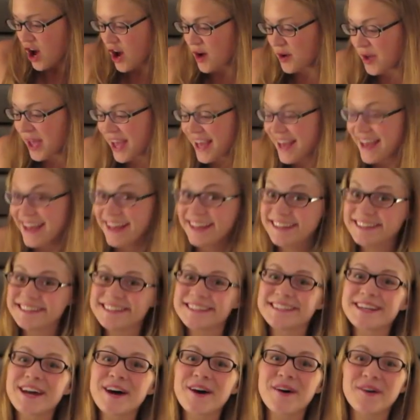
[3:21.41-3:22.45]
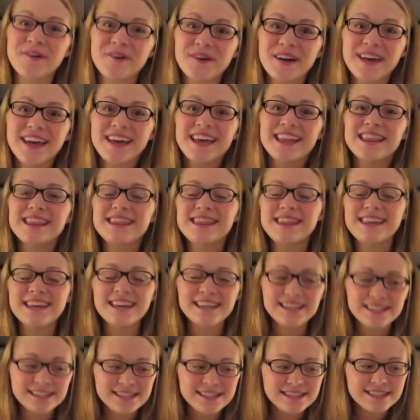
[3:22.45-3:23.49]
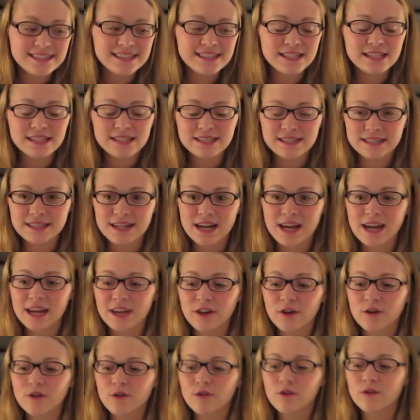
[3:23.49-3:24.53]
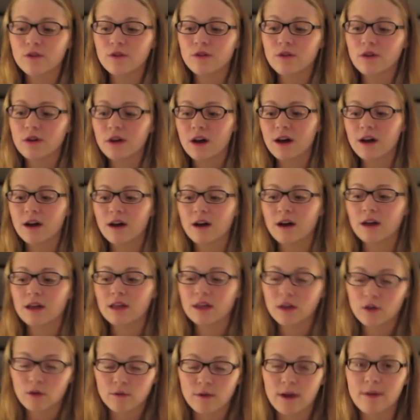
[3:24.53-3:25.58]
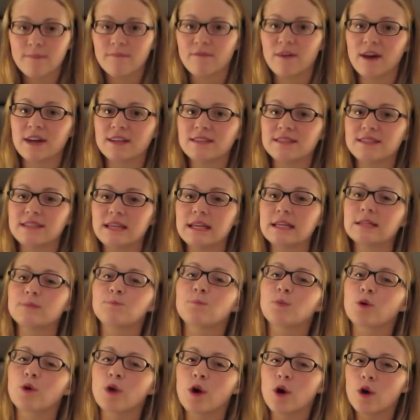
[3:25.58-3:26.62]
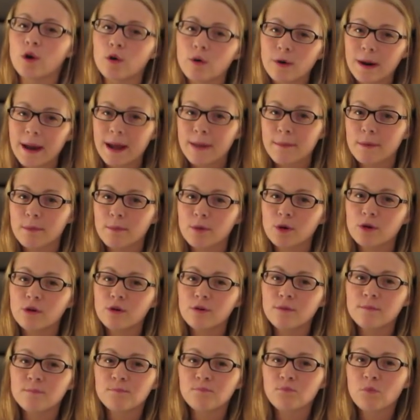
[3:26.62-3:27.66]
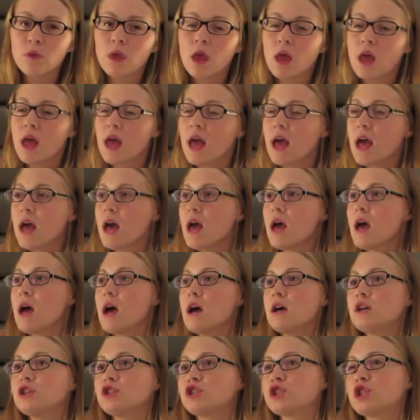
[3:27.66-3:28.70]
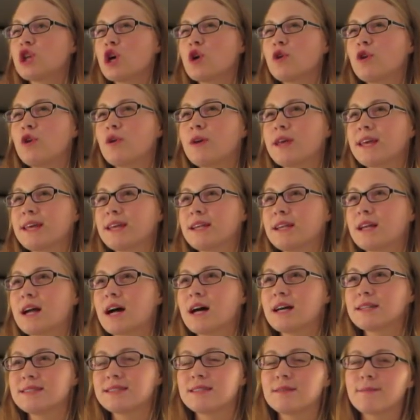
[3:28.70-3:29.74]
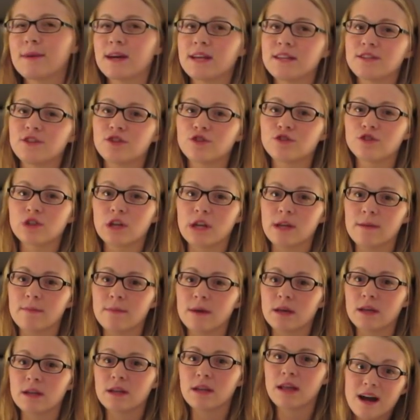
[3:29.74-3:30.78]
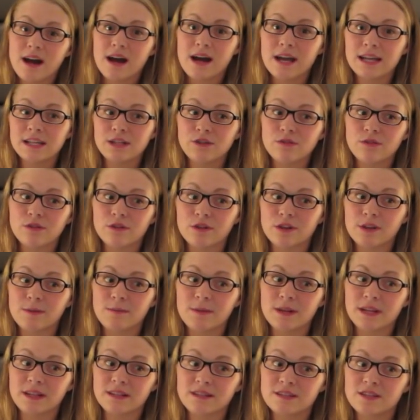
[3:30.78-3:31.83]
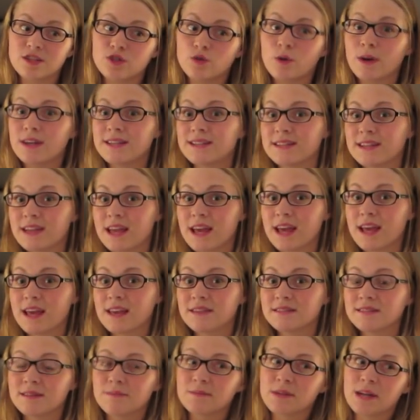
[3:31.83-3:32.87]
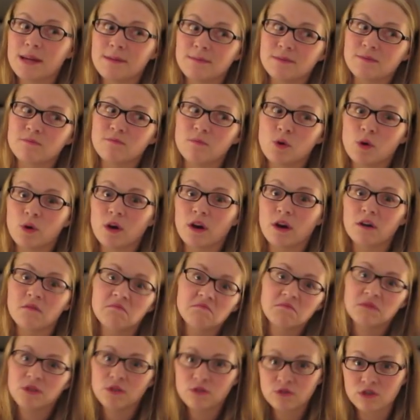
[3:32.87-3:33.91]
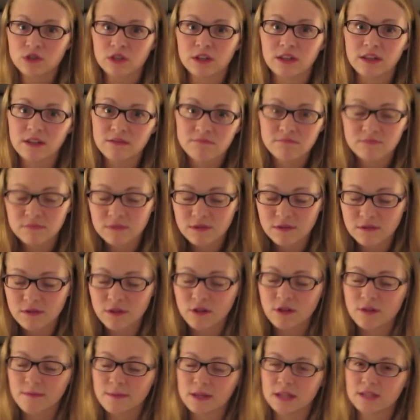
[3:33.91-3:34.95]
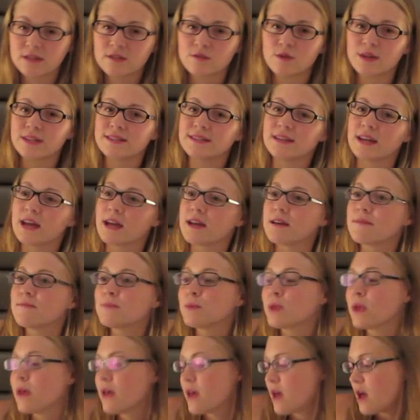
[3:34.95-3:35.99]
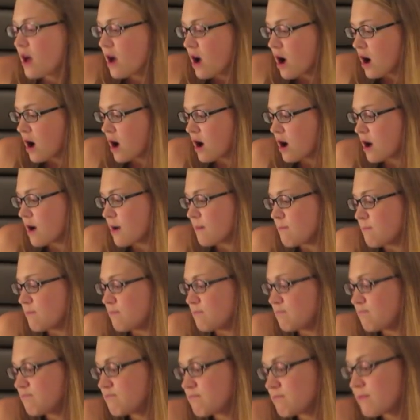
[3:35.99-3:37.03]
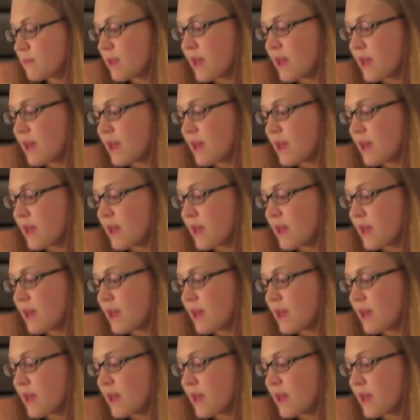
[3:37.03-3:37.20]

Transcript: Okay, so this style Hillrom vest is programmable so you can customize your treatment. I do 30 minutes twice a day, sometimes more, usually 30 minutes twice a day. Um,